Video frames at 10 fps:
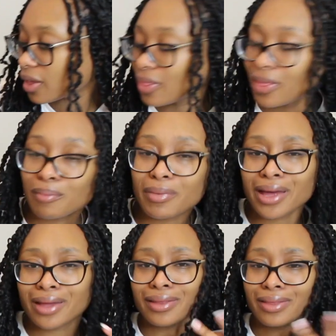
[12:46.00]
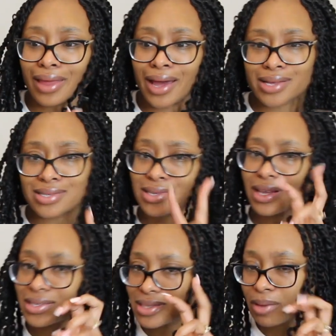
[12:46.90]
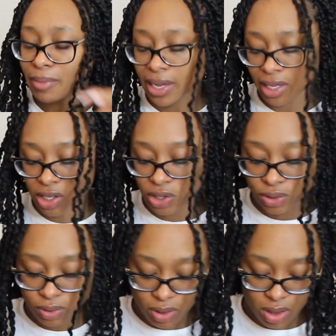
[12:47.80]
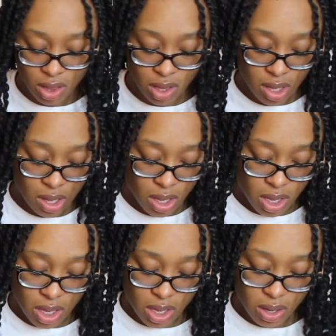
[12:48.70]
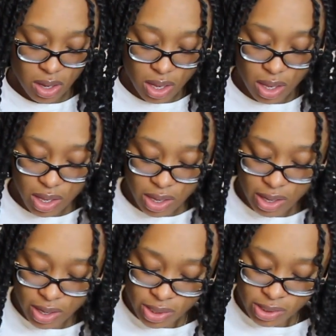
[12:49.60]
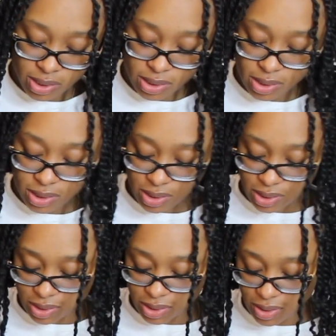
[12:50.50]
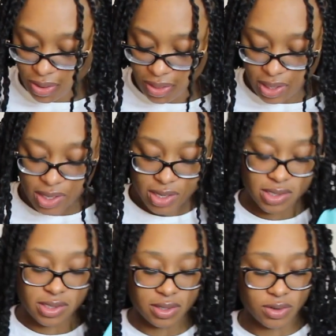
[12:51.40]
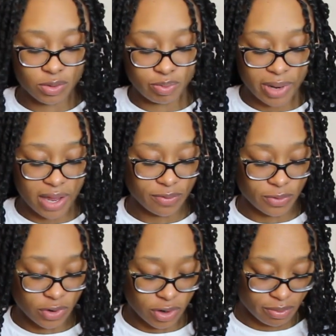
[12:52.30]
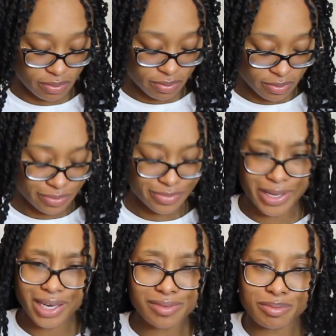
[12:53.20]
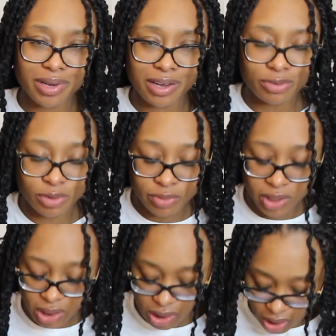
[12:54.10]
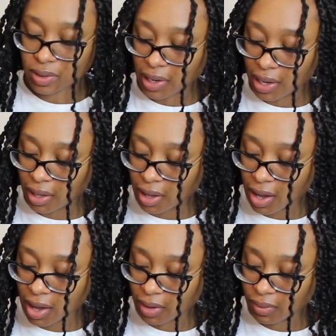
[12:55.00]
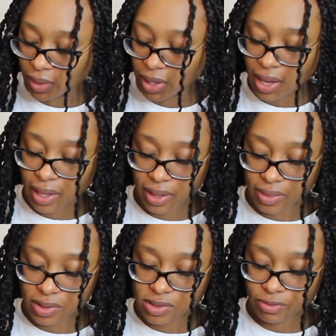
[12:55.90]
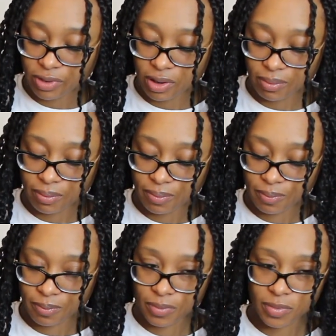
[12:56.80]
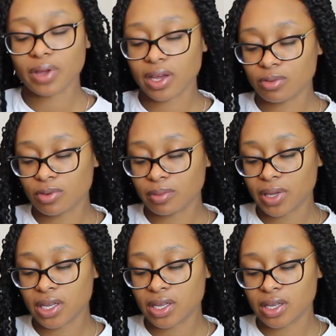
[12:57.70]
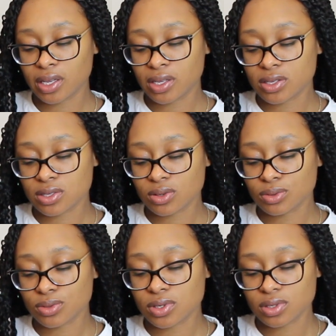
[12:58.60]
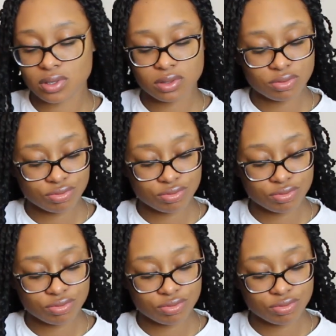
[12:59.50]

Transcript: And then my last semi-heel is these little platform, not even platform really, that I got. Where did I get this from? I got it from ASOS.